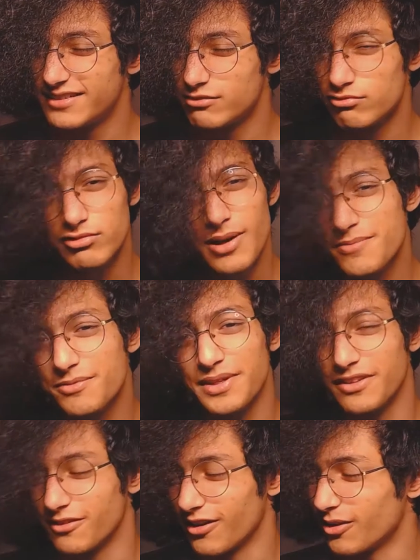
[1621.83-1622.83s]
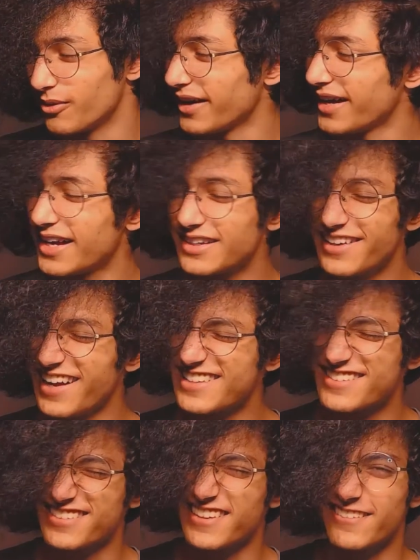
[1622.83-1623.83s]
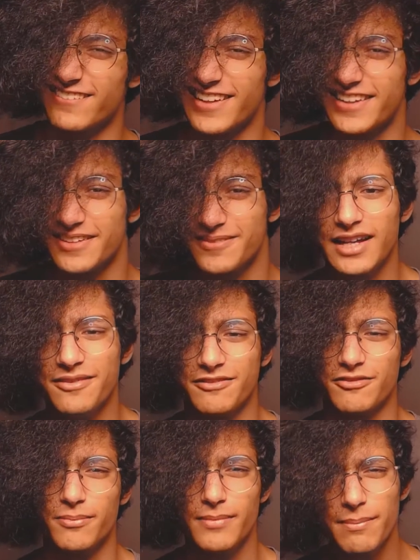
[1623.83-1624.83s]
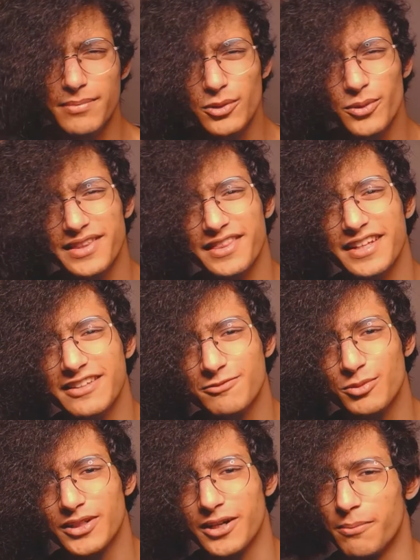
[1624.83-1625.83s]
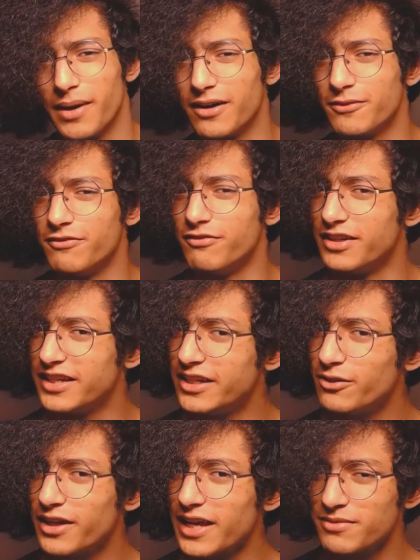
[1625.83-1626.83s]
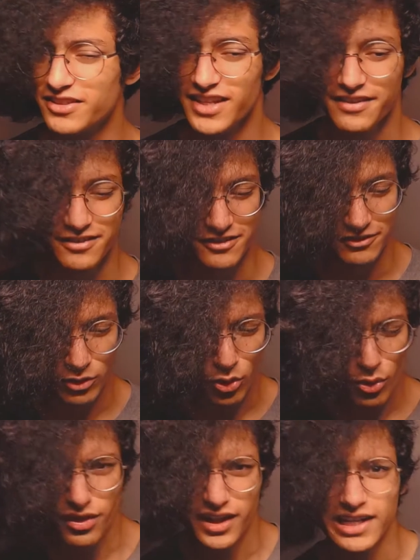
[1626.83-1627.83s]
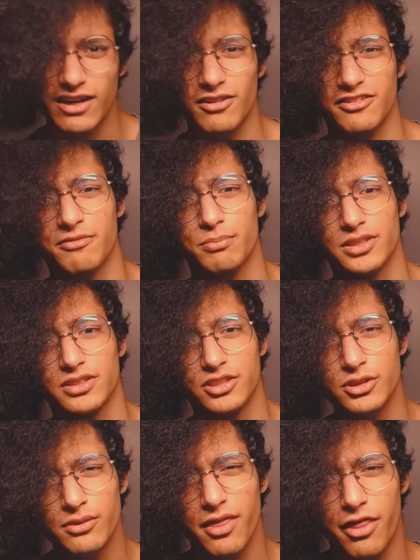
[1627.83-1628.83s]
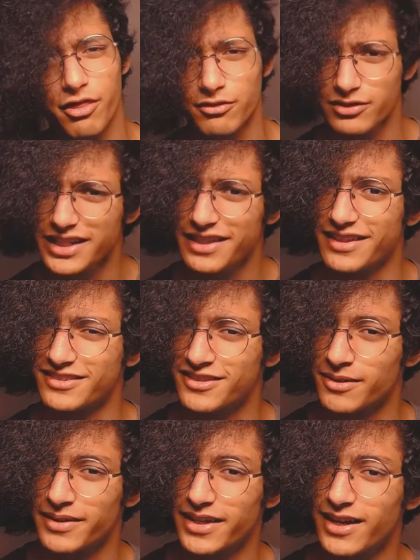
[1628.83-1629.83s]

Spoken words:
rubs me the wrong way. I don't like it. Anyways, remember when these were about video games? Yeah, there's this cool thing called Splatoon 3 that's coming